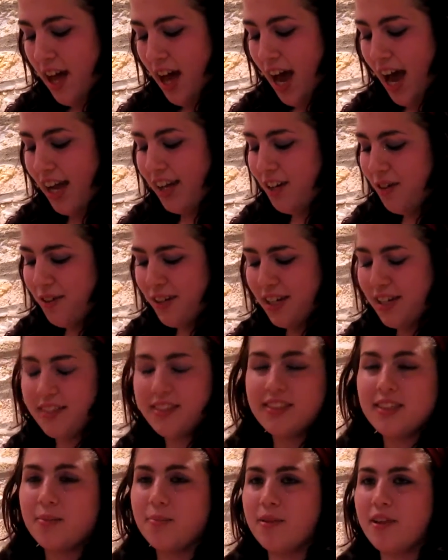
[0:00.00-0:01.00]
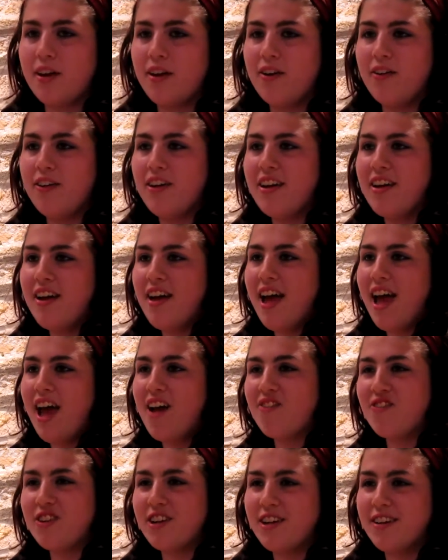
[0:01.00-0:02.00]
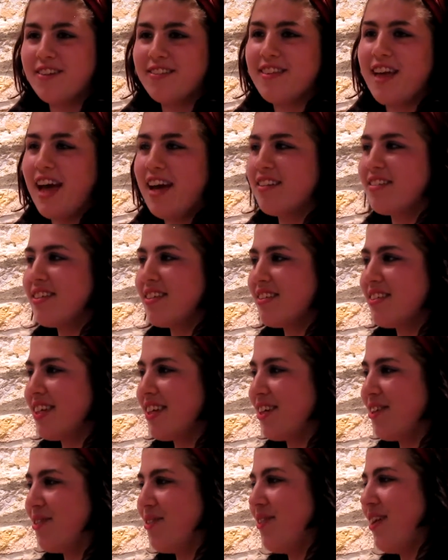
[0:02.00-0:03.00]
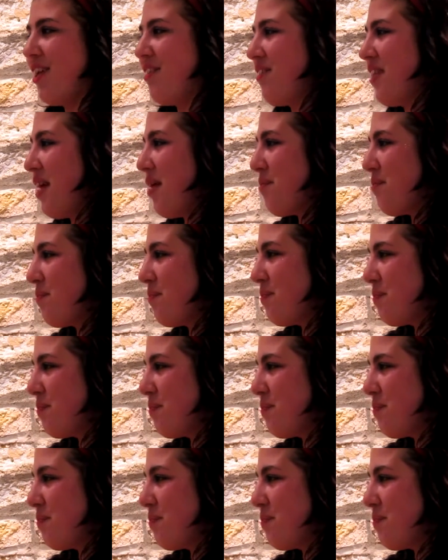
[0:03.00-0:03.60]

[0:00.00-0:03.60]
I know he gets them, though, every last single one of them.